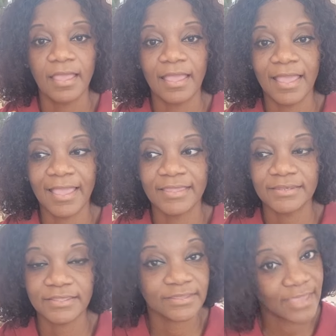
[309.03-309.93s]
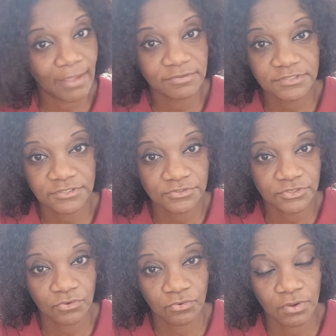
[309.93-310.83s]
And it carries into the
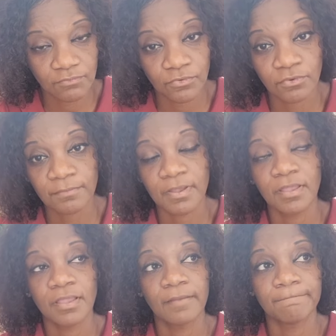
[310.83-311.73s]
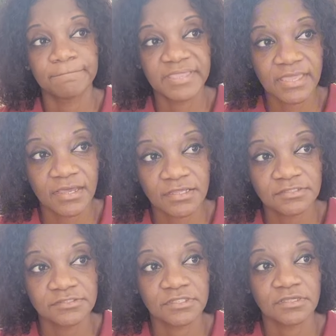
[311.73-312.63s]
courtroom
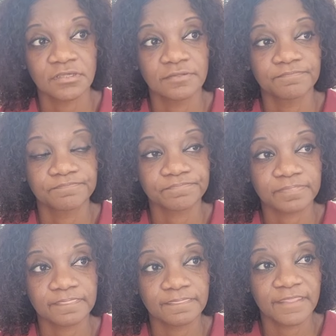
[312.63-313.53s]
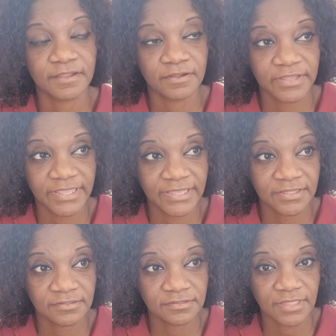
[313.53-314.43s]
because
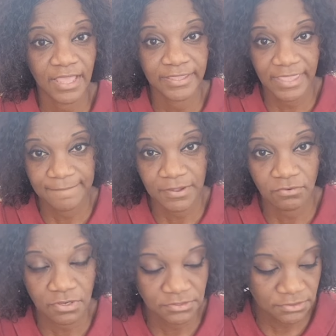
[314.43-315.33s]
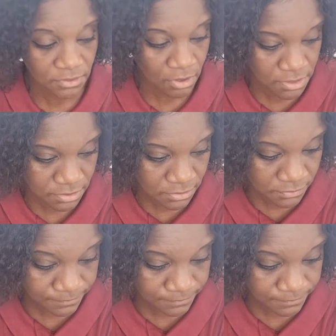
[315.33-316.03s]
I came across this article